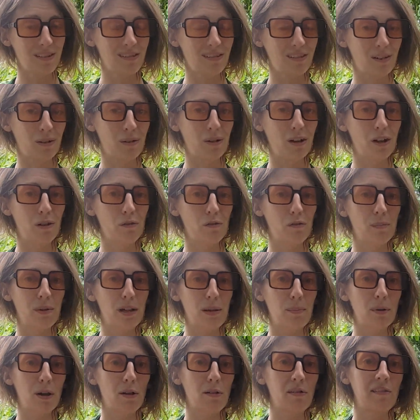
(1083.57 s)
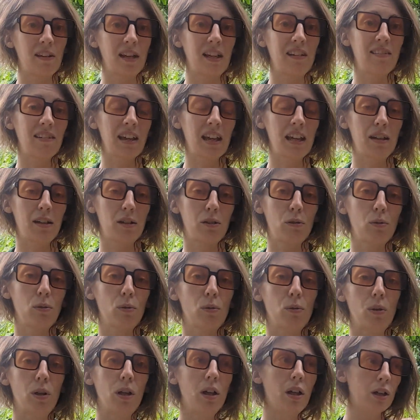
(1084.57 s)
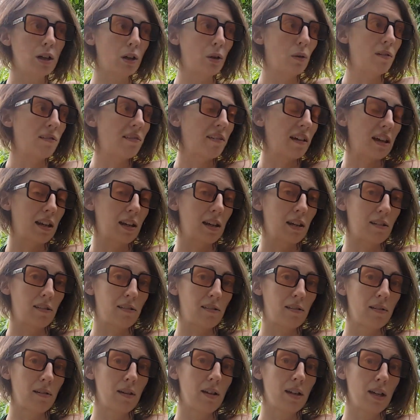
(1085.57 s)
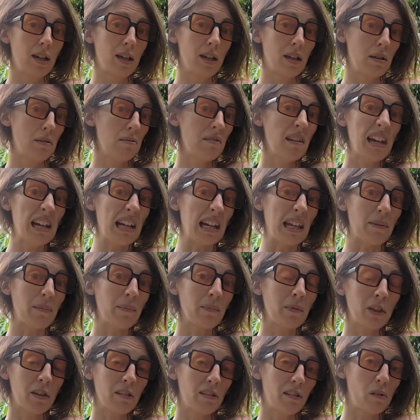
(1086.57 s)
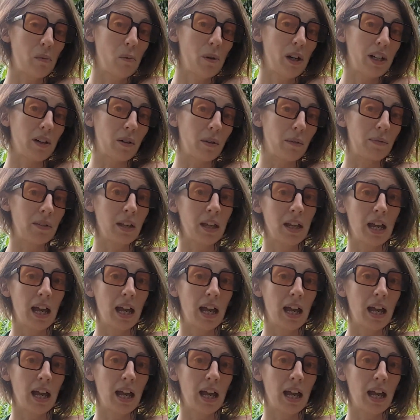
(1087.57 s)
so I will be posting technical content as daily, so why not?